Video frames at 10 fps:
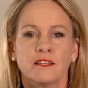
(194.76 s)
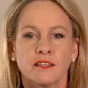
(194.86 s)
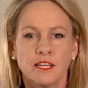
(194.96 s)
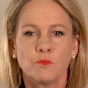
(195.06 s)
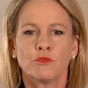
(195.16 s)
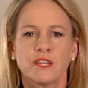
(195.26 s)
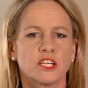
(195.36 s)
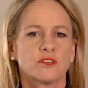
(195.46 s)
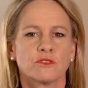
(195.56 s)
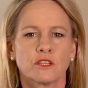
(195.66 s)
The Liberal
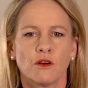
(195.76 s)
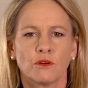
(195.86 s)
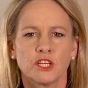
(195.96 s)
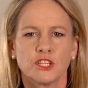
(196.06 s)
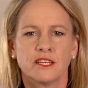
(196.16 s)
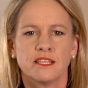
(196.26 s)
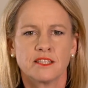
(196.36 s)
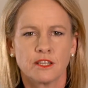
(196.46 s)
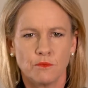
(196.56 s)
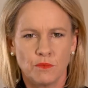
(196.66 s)
Nationals coalition is
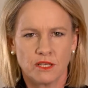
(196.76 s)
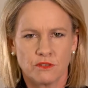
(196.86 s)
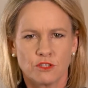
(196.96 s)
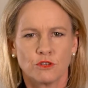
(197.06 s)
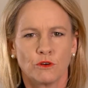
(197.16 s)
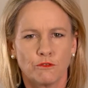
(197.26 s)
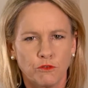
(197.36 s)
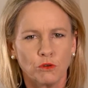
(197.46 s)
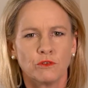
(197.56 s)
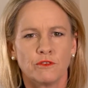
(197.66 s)
committed to a
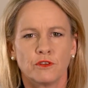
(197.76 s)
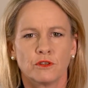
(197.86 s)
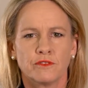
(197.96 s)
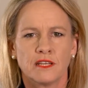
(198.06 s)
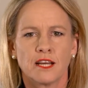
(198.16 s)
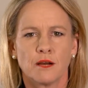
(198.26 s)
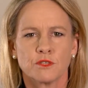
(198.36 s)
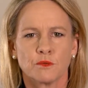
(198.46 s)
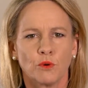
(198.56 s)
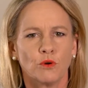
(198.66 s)
full review of income
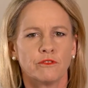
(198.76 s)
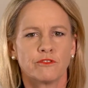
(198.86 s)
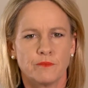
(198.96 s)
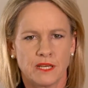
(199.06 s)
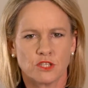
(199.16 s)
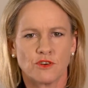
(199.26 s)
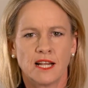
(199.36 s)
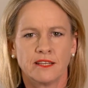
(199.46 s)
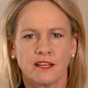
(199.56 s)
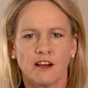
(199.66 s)
support from the
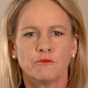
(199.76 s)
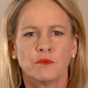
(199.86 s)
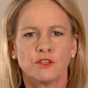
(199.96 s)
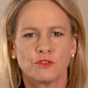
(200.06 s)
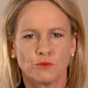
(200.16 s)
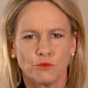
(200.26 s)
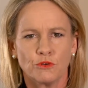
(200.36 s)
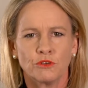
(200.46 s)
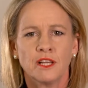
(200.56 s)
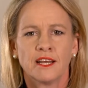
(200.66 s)
Australian Government to
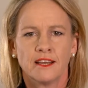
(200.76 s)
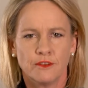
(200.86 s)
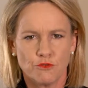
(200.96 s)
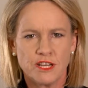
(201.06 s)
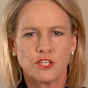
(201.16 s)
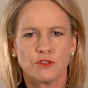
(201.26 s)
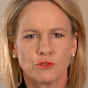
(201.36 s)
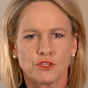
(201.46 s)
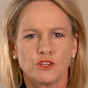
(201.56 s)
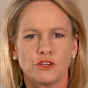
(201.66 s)
rural and
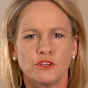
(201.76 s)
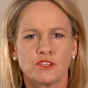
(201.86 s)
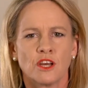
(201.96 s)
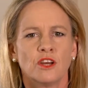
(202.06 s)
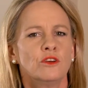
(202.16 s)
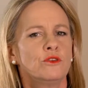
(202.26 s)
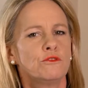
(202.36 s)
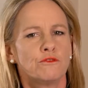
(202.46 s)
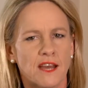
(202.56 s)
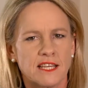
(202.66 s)
regional students who
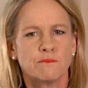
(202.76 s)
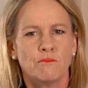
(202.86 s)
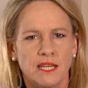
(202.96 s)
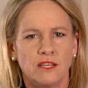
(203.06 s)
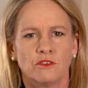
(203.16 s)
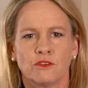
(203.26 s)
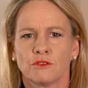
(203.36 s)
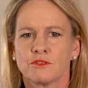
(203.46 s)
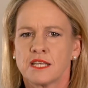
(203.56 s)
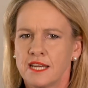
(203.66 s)
face many
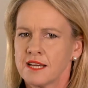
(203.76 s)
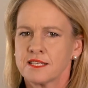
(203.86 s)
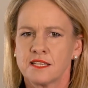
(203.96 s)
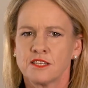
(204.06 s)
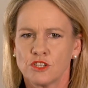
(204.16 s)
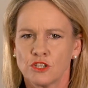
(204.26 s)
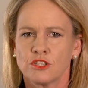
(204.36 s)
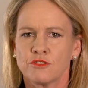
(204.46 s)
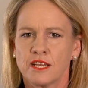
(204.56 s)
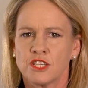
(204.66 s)
hurdles in accessing tertiary